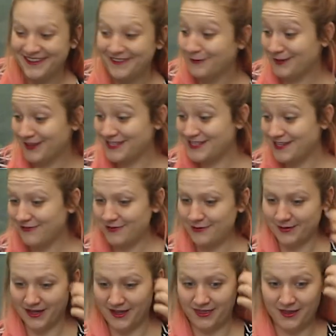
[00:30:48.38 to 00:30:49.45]
Well, that's
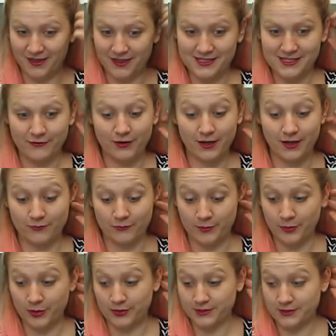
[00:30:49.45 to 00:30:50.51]
everyone. I think that's everyone I can
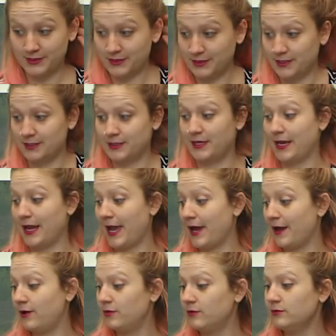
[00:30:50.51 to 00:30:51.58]
repot
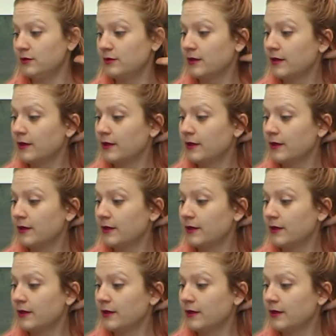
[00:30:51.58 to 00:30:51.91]
now.